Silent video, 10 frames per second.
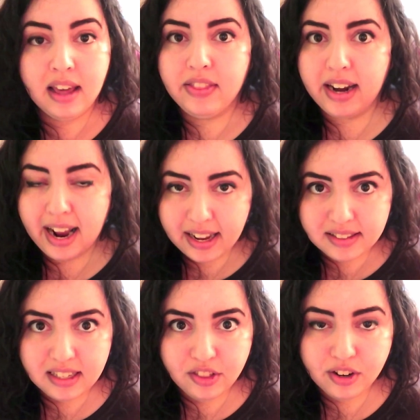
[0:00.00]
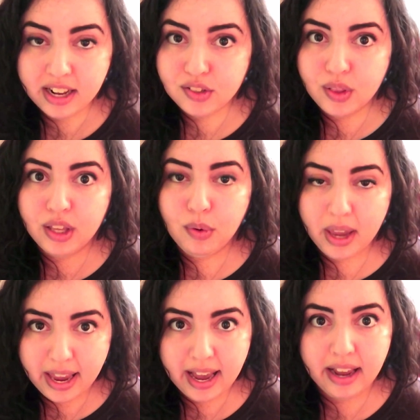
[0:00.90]
that has Ethernet so that you
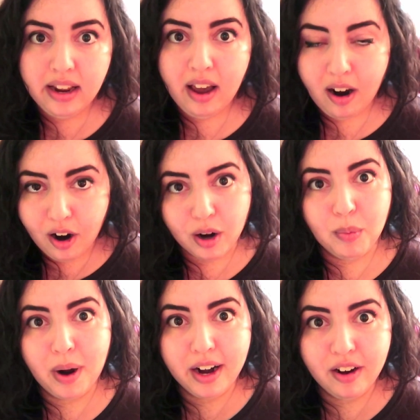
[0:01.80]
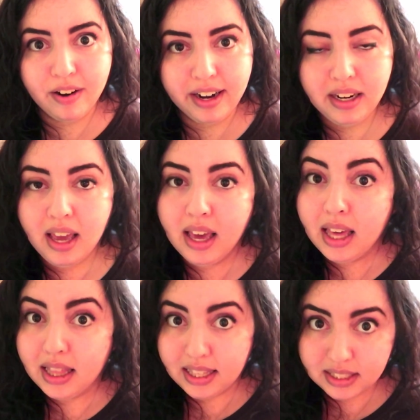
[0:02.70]
can hardwire in,
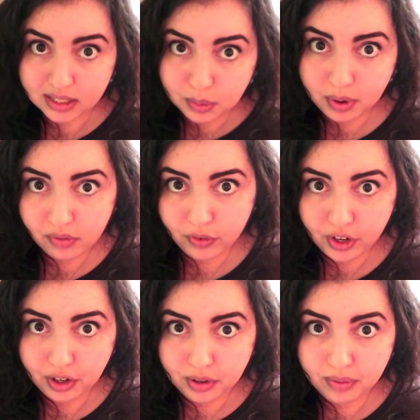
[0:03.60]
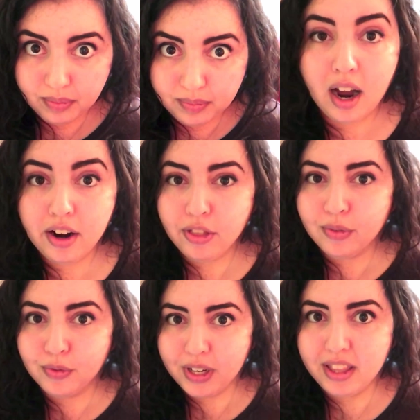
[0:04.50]
this is the one for you. Another
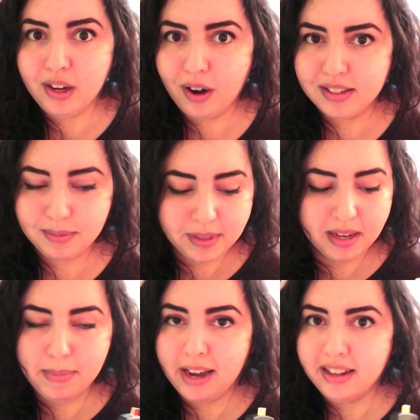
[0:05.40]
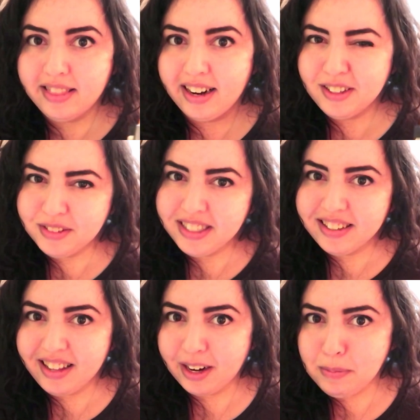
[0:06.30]
really awesome thing about it that I don't think
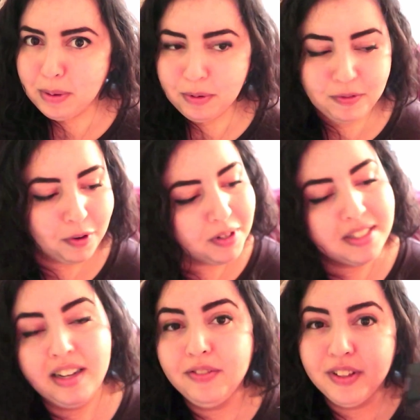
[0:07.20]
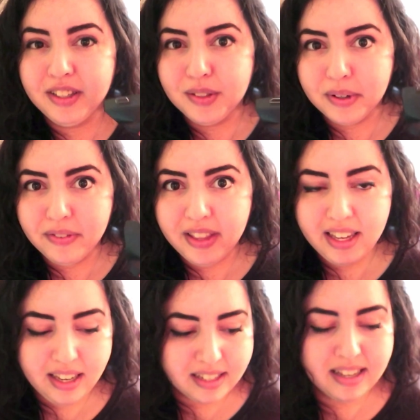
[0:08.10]
a lot of people focus on for this sort of
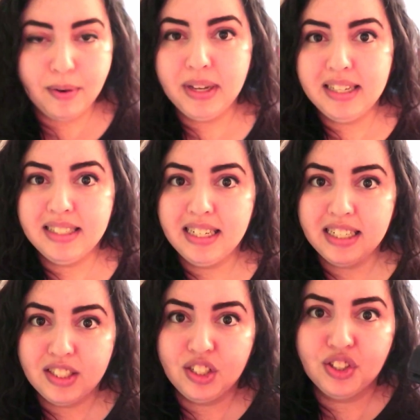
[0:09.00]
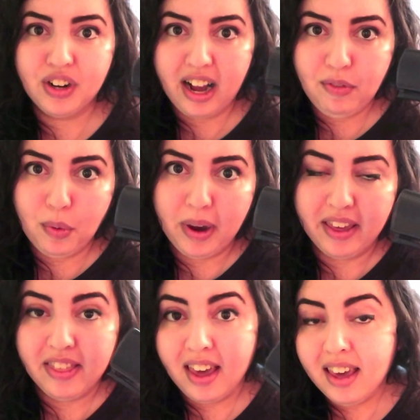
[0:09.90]
thing is how easy it is to travel
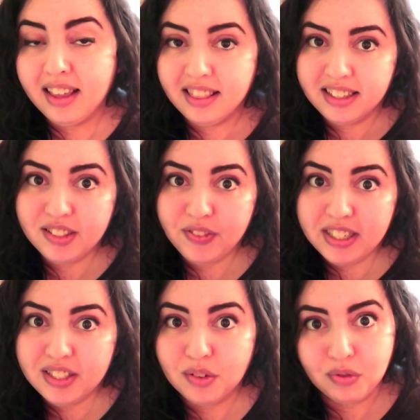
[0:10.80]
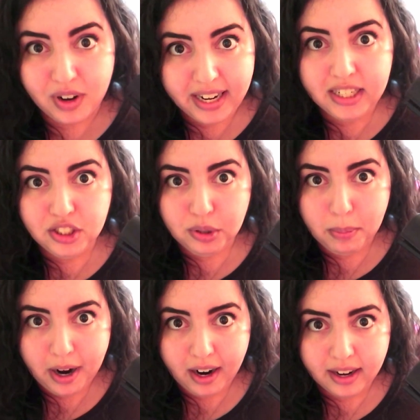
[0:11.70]
with. This fits right into a
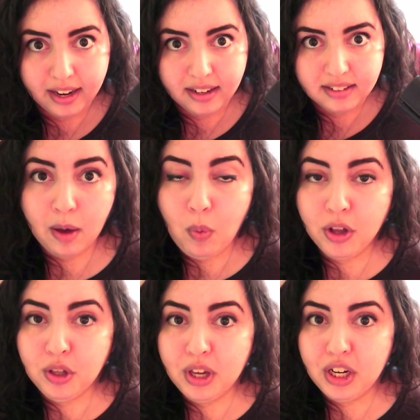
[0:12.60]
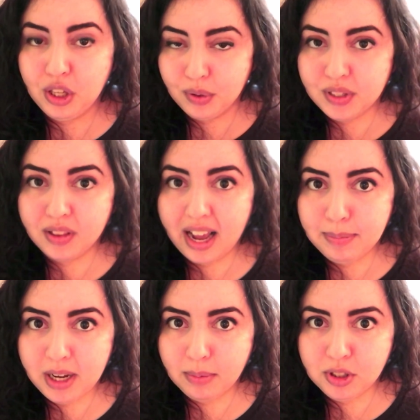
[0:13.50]
pocket. And while you can use a
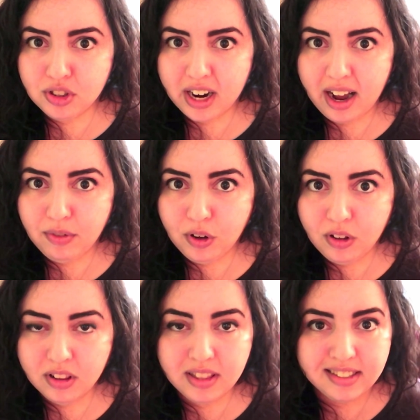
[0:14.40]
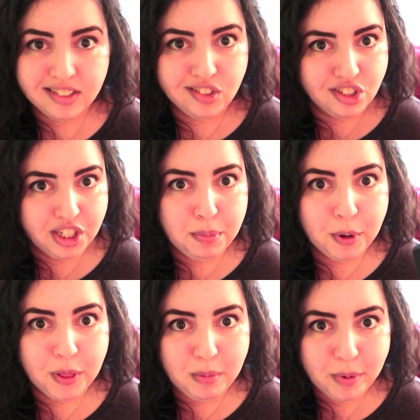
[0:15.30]
laptop to travel, this is
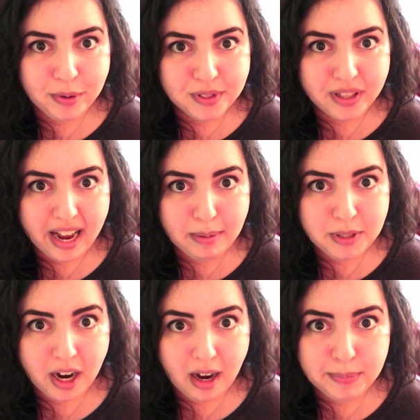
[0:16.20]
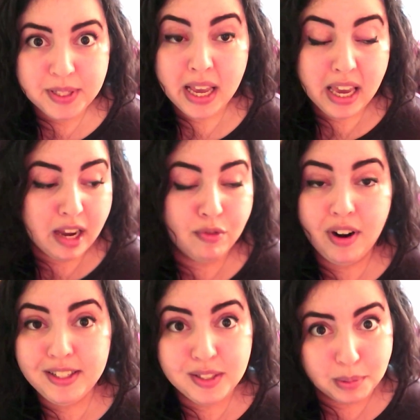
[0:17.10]
cheaper than most laptops. It
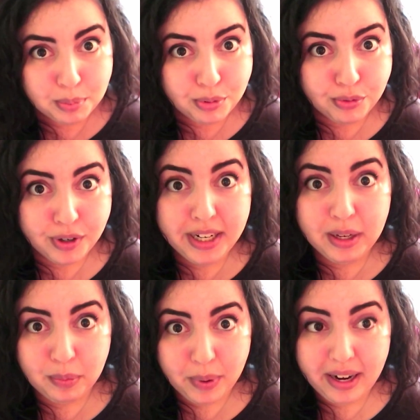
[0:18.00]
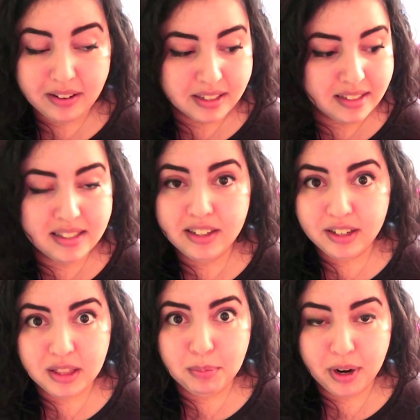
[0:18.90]
runs pretty well
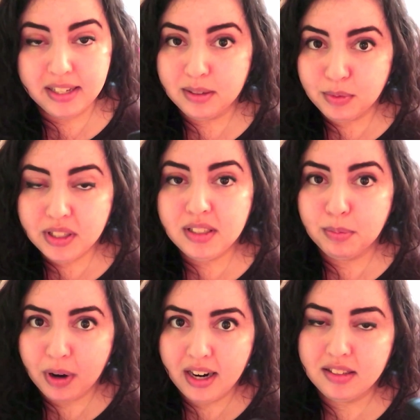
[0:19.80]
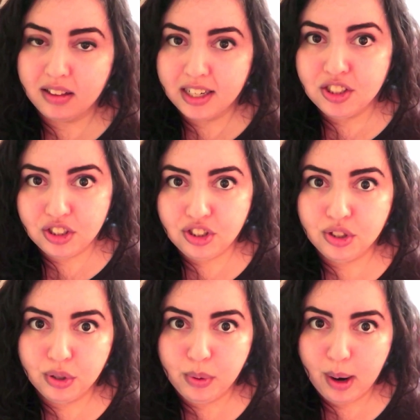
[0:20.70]
considering the price. I'm really surprised. I'll actually
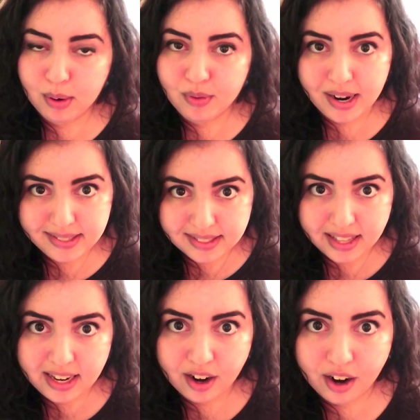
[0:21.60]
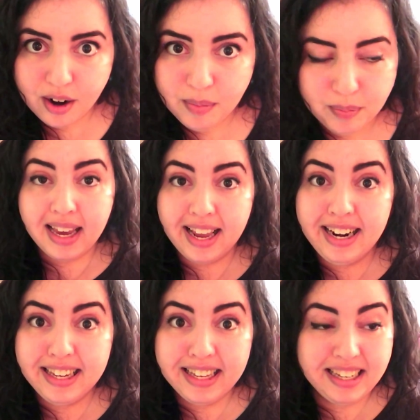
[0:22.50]
show you how it runs later. And
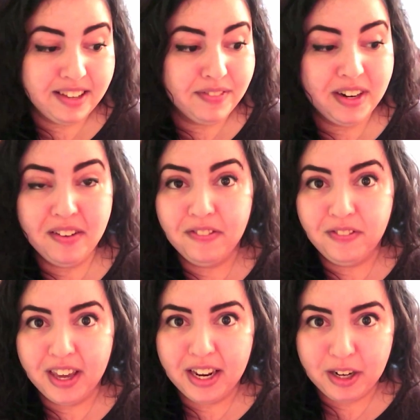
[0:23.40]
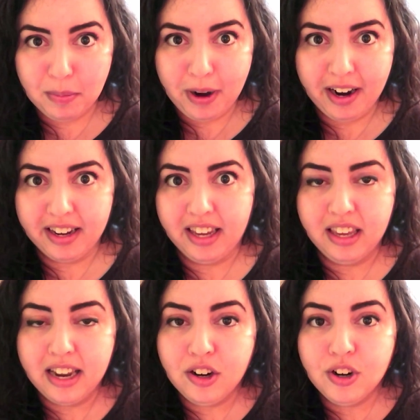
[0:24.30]
it can even fit in your pocket.
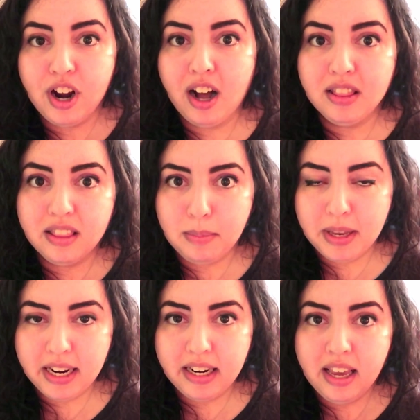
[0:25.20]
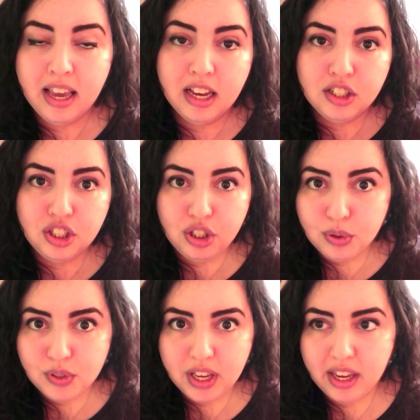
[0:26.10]
And you're not limited to
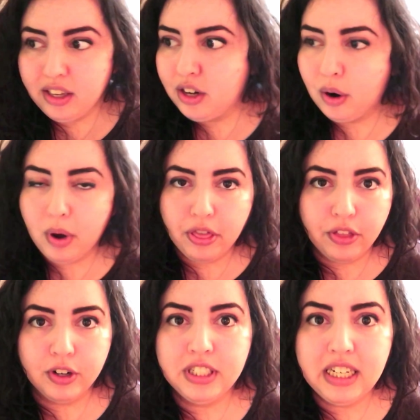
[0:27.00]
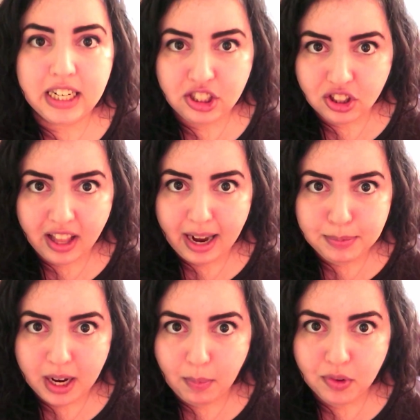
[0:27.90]
using, you know, a 13-inch
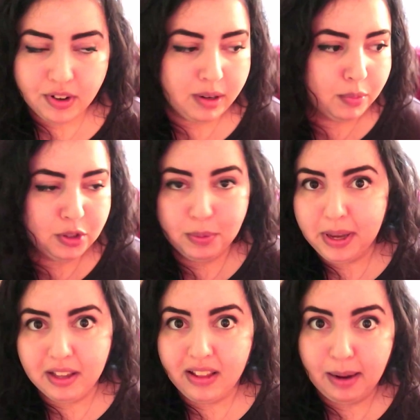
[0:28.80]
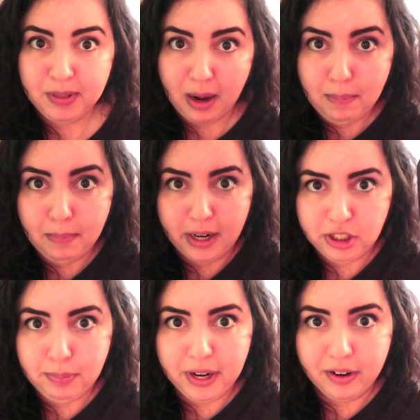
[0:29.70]
laptop screen, which would make a laptop
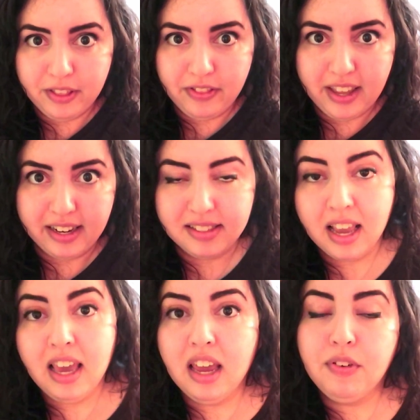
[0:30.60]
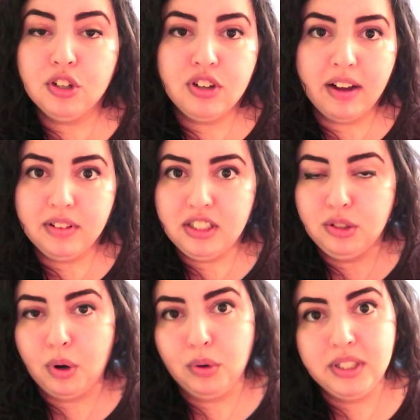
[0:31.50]
much bigger than this. If you're traveling
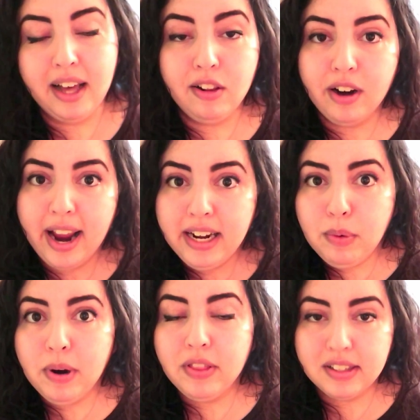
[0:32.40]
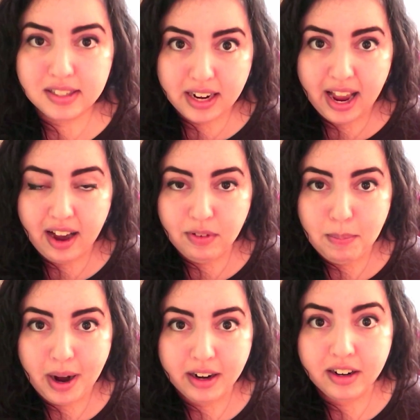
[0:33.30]
to a hotel or anywhere that's going to have a
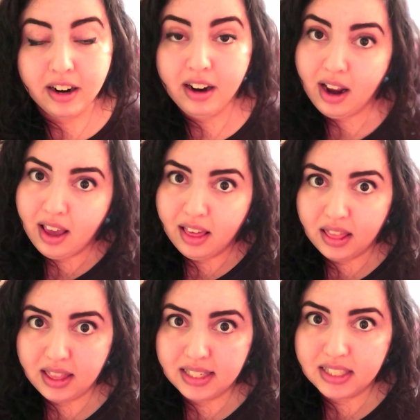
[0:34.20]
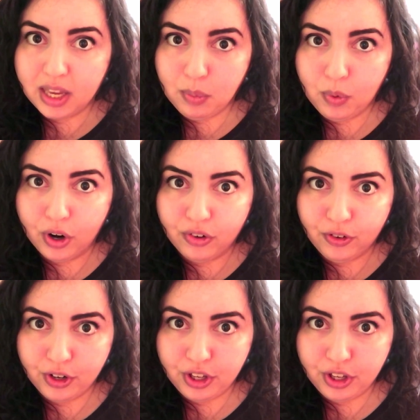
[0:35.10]
monitor, this can work for